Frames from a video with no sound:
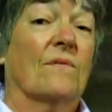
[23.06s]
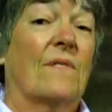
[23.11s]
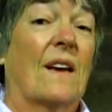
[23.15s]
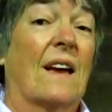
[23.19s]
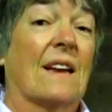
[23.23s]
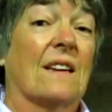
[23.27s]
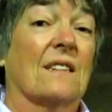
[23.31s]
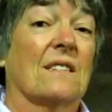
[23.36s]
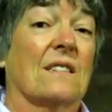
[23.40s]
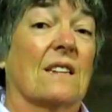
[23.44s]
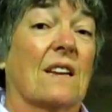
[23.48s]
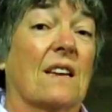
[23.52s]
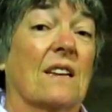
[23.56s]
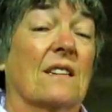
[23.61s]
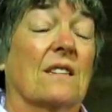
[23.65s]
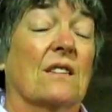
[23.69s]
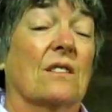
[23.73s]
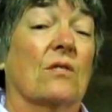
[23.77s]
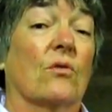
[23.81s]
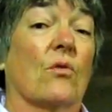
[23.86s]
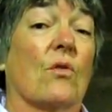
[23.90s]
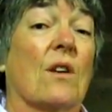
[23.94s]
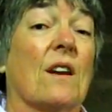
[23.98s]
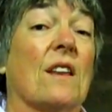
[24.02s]

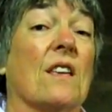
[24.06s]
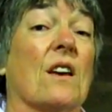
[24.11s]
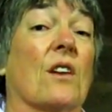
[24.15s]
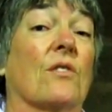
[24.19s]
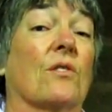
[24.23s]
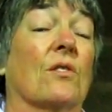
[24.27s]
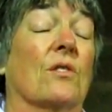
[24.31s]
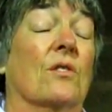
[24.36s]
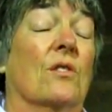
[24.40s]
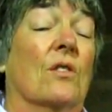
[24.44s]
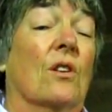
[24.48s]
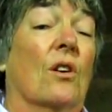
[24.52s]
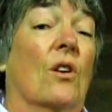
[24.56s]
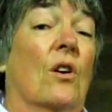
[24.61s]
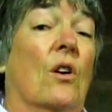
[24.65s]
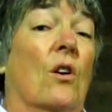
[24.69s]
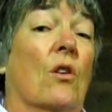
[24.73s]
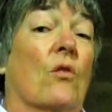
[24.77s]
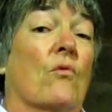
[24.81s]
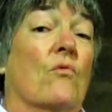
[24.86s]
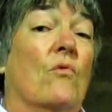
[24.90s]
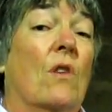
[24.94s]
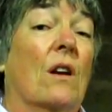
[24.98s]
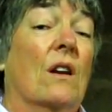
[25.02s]
vaccinated or any other
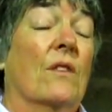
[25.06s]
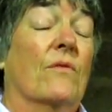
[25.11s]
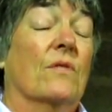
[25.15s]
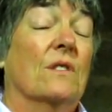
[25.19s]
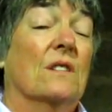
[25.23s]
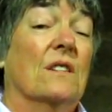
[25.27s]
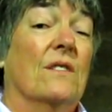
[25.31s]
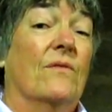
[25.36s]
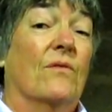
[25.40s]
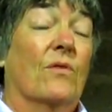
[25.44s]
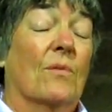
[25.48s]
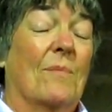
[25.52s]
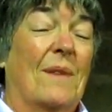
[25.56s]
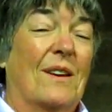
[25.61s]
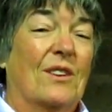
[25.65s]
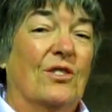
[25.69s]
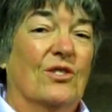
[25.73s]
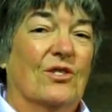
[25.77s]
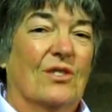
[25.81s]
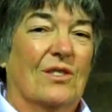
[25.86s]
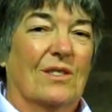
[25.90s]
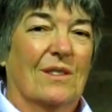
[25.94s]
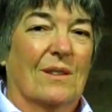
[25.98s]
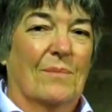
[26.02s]
relevant
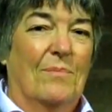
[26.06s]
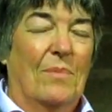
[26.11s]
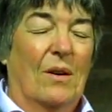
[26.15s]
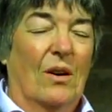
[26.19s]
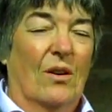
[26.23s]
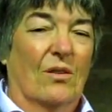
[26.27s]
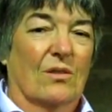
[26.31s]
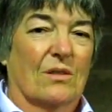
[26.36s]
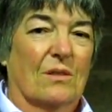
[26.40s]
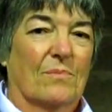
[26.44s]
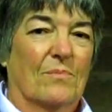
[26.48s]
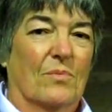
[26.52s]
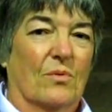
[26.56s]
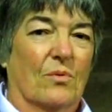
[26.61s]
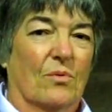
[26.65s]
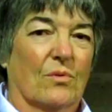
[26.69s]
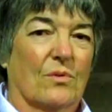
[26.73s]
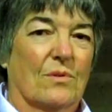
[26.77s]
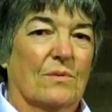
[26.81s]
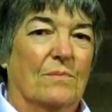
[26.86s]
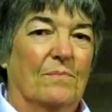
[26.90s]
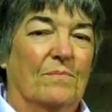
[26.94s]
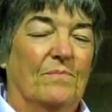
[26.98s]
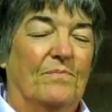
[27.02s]
information in the
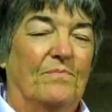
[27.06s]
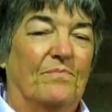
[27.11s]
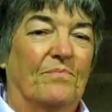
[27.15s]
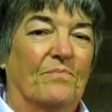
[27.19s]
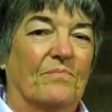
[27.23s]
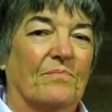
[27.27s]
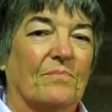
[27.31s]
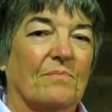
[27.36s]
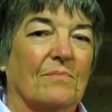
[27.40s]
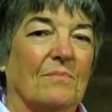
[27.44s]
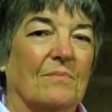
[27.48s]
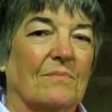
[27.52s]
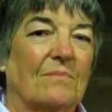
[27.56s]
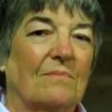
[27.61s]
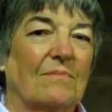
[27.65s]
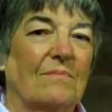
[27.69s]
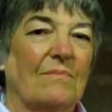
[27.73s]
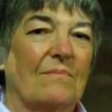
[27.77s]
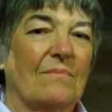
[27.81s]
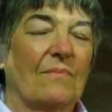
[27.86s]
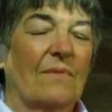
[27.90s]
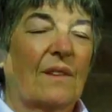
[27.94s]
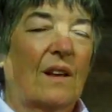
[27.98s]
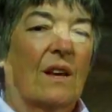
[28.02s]
passport.
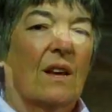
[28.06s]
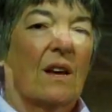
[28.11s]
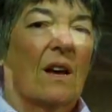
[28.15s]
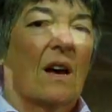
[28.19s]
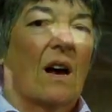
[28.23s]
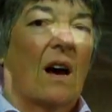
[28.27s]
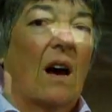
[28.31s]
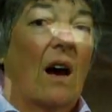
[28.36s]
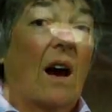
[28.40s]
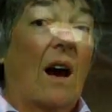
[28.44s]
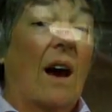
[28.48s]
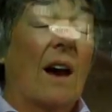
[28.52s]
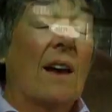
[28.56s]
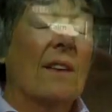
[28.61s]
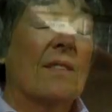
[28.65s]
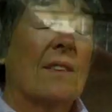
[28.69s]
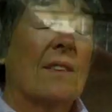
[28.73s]
Uh, I